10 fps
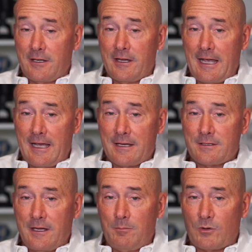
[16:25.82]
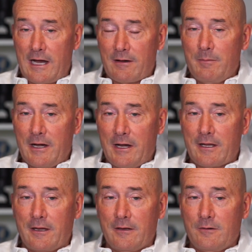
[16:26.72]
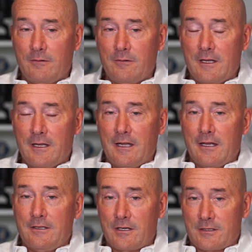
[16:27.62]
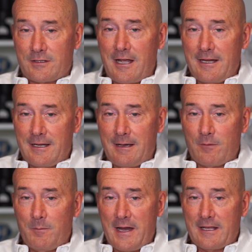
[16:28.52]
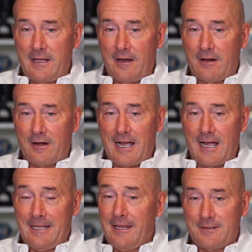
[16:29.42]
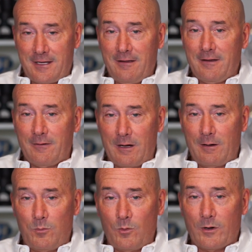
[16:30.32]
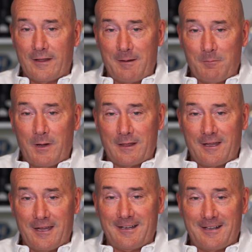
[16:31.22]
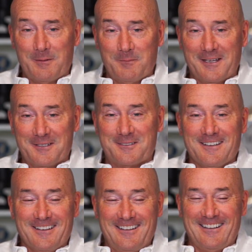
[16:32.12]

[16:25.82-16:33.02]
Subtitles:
I tell you, as a proud American who just signed up for Medicare, I can't tell you how important that monthly income is.